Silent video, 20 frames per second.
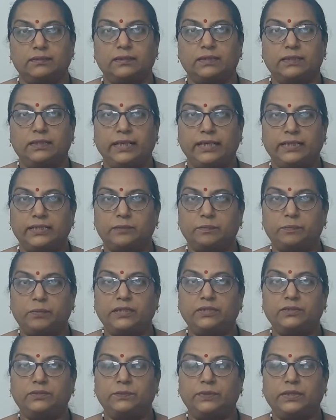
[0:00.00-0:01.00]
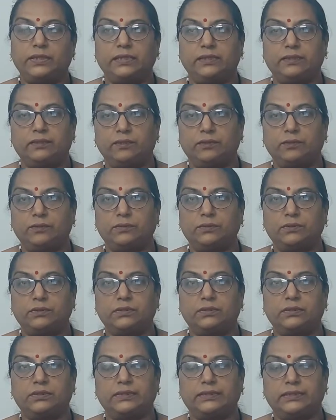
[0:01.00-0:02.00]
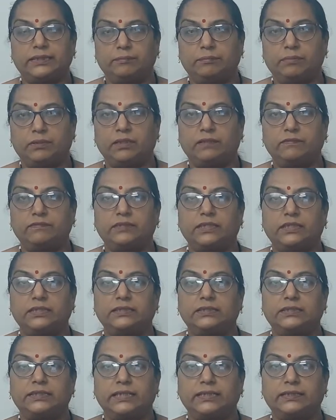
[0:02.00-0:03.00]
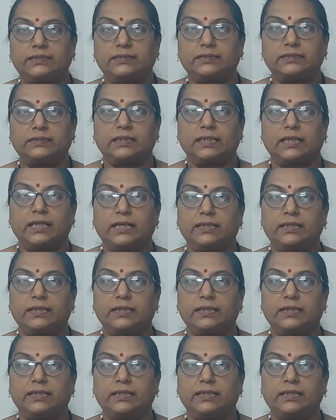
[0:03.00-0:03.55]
The next page will include the table of contents,